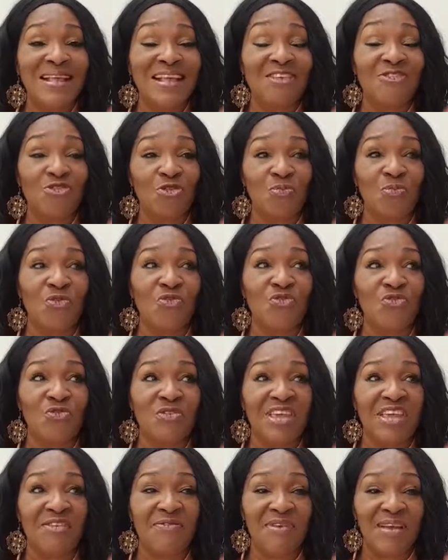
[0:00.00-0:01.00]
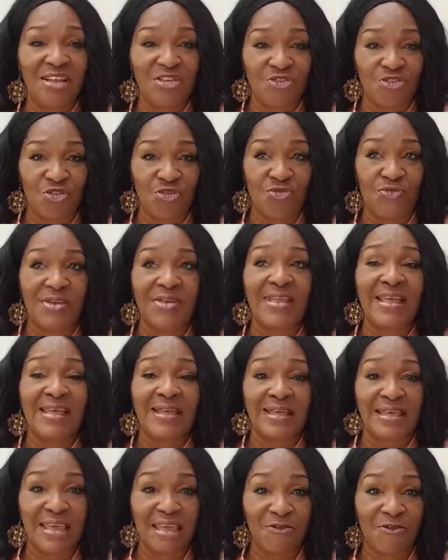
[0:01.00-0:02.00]
are supposed to give our children
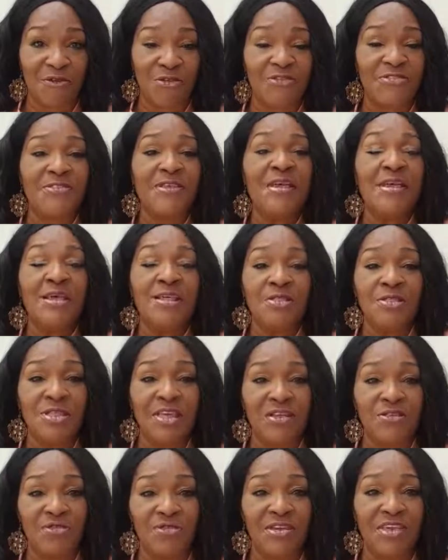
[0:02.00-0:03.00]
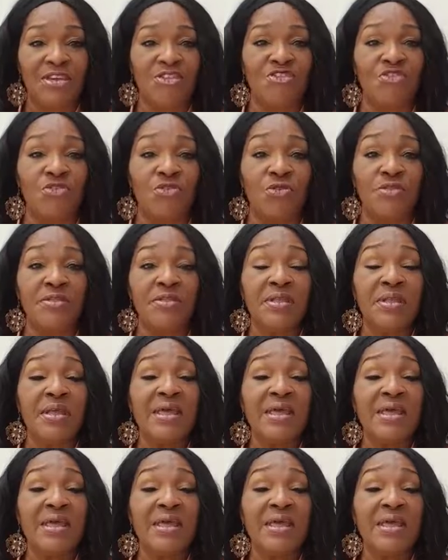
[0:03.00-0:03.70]
and give us the education?